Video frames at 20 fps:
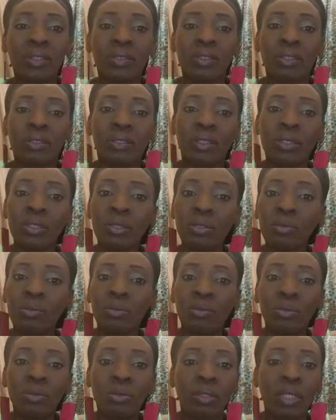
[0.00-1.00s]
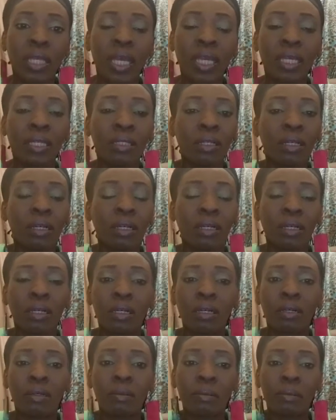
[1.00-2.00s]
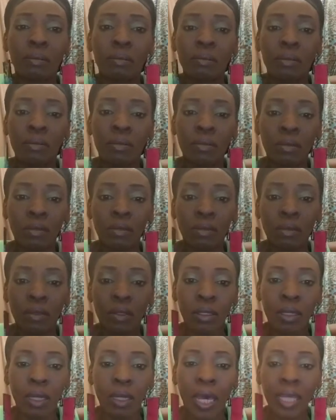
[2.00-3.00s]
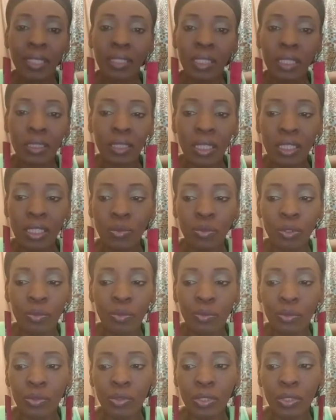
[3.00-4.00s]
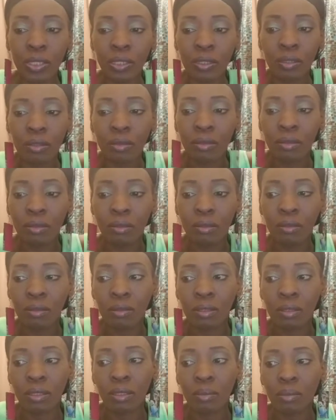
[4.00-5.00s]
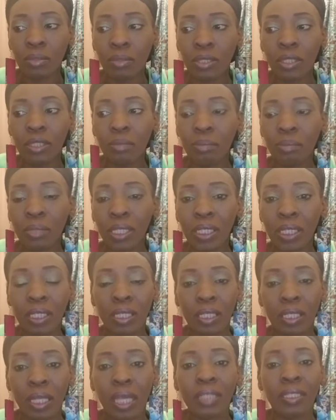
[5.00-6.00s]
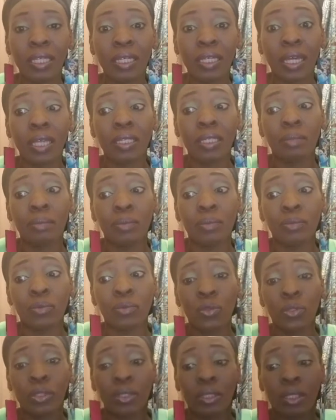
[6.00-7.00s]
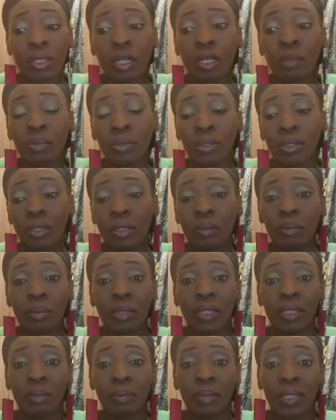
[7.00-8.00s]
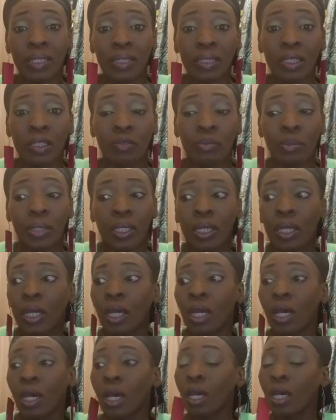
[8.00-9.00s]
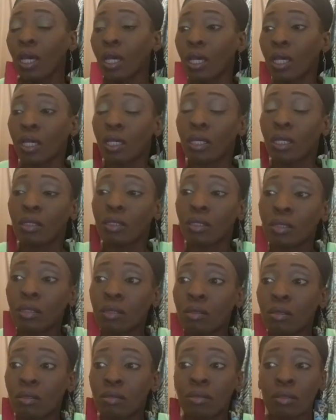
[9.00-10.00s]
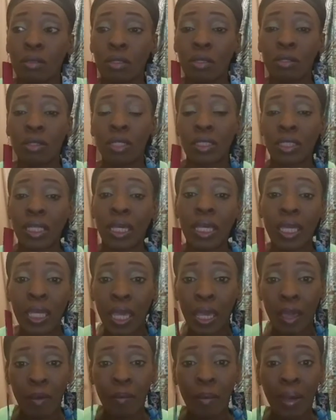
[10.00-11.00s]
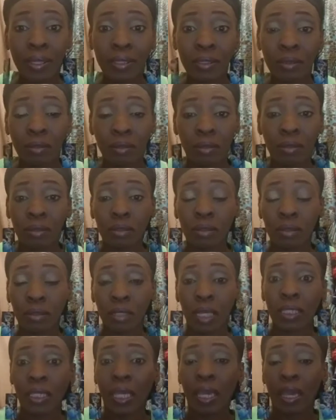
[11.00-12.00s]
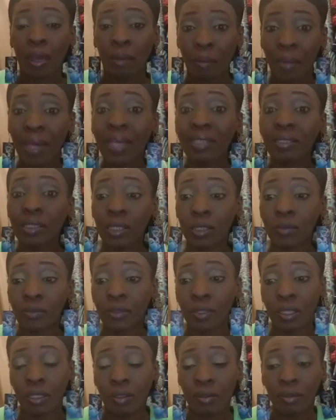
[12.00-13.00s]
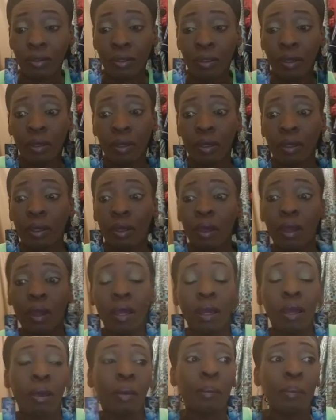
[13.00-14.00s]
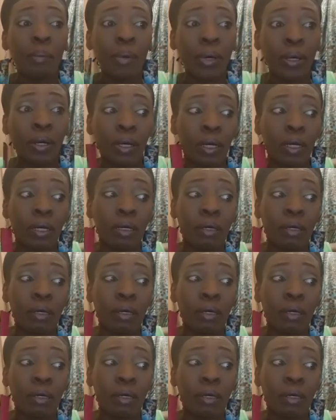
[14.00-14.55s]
it too. Like, I think that's what ruined some good men. I think I done ruined a couple of good men myself, but you know, cause I didn't have myself together. But